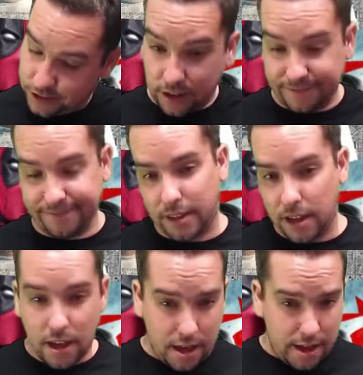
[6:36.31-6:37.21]
So,
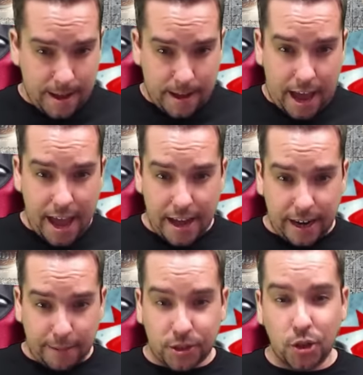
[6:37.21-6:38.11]

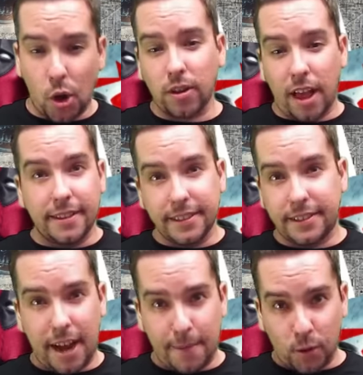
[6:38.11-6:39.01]
and I'm so glad
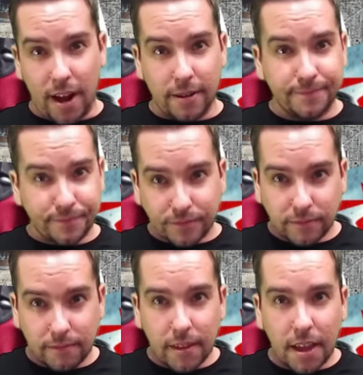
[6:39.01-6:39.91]
this time around,
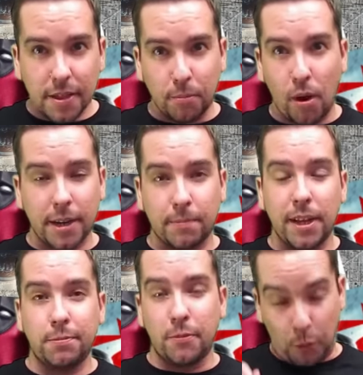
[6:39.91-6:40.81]
the product
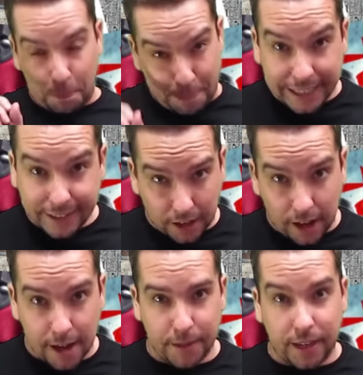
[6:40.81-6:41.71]
placement for
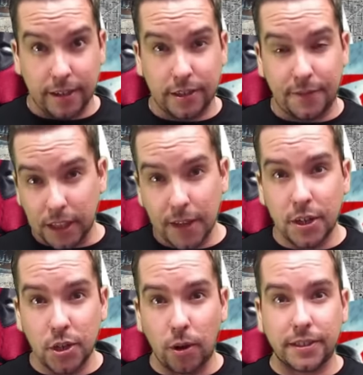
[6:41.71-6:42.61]
Pizza Hut, because if you
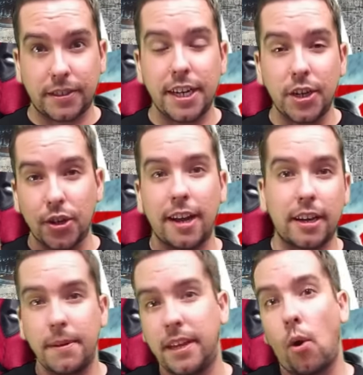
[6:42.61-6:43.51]
live in New York City, you're
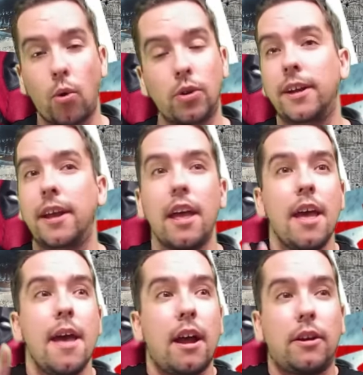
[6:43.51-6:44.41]
not going to be ordering
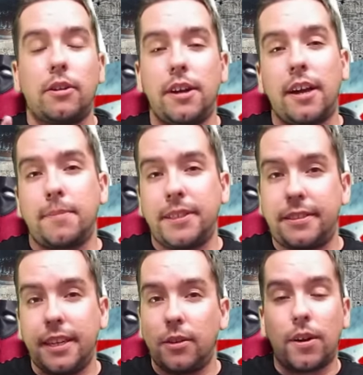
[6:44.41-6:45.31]
or you're not going to be
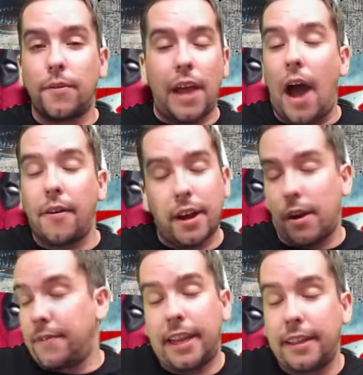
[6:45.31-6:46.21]
stealing whatever,
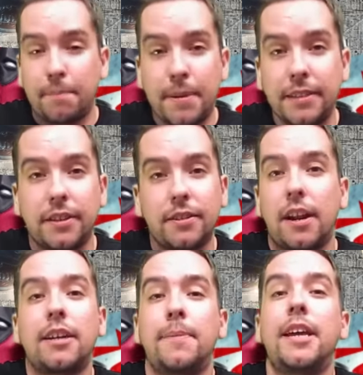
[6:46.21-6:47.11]
however they get the pizza,
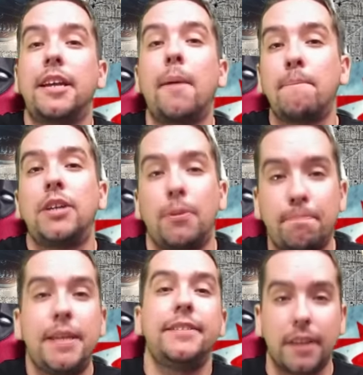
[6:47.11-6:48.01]
they're not going to be getting a bunch
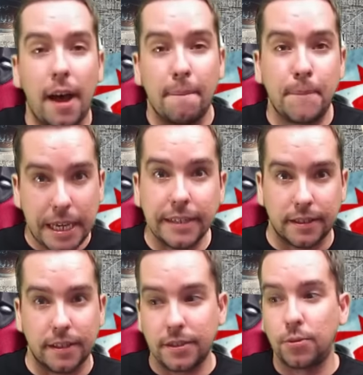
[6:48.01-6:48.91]
of Pizza Hut
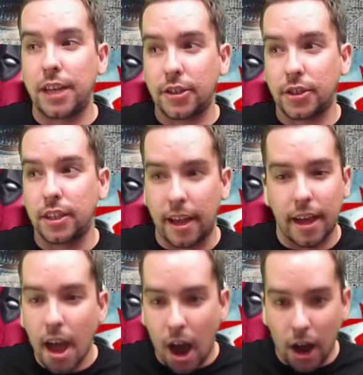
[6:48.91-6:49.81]
pizzas. It was actually
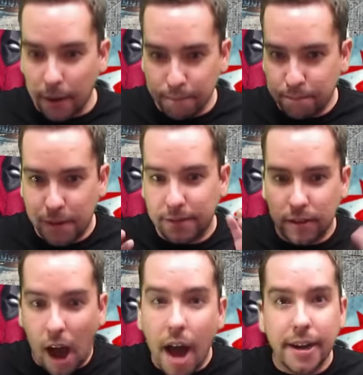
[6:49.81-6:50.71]
like a
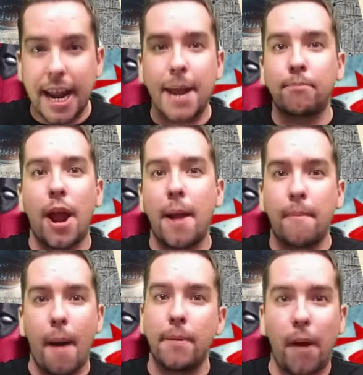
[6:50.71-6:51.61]
non-name
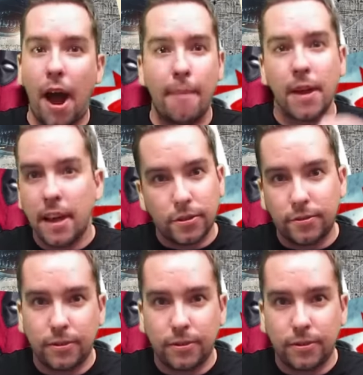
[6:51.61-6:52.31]
brand mom and pop,